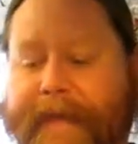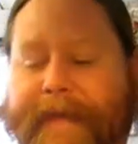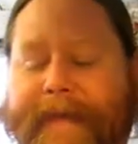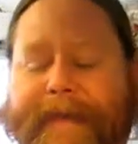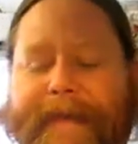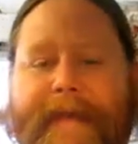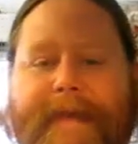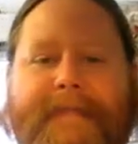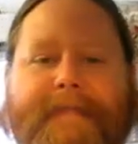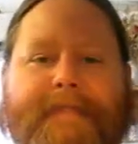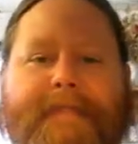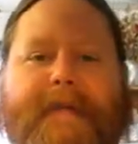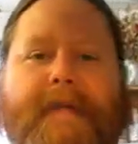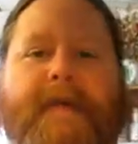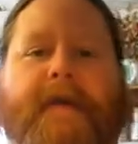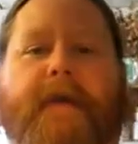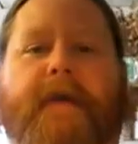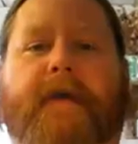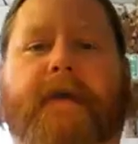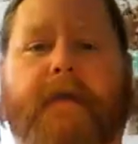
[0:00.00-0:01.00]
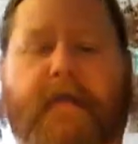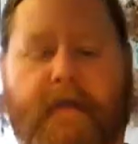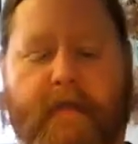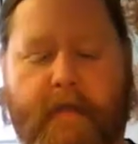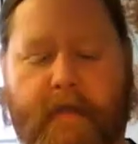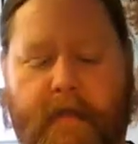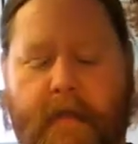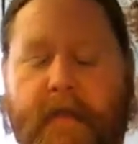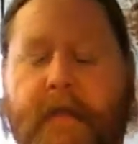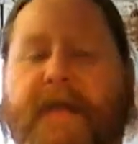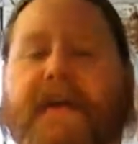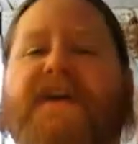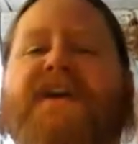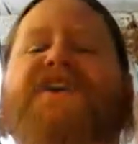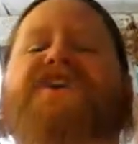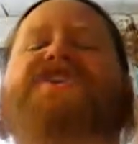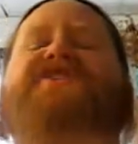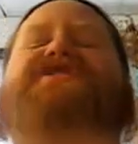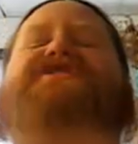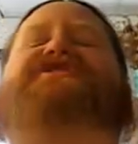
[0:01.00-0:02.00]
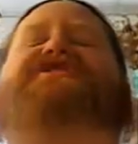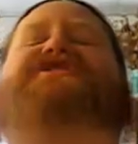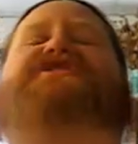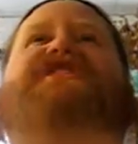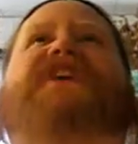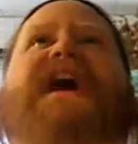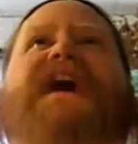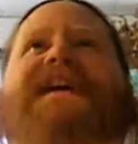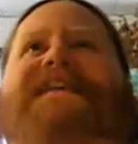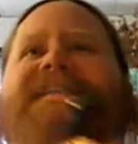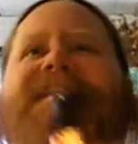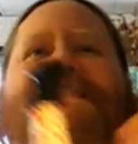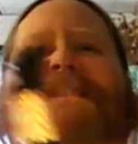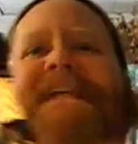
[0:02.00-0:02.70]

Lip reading: Next thing. Just